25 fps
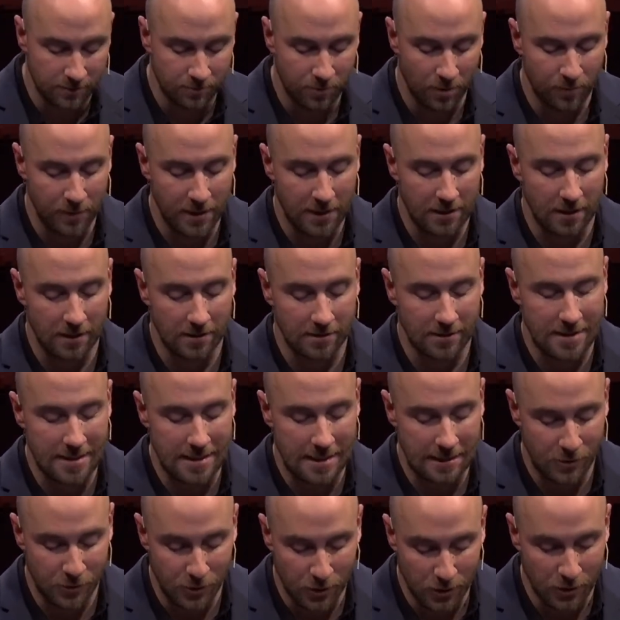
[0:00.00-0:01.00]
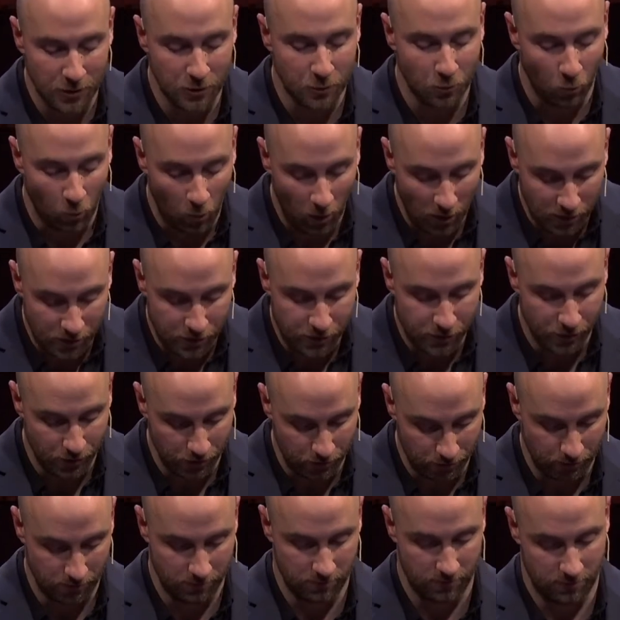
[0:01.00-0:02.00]
but because He just wants
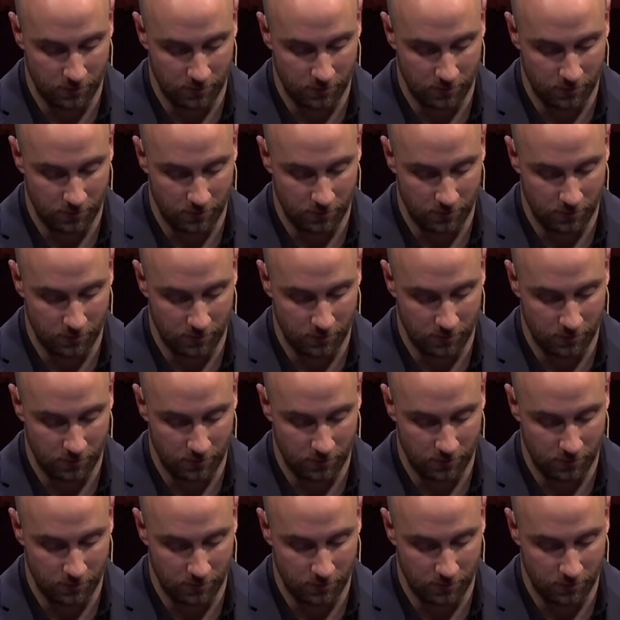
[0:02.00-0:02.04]
you.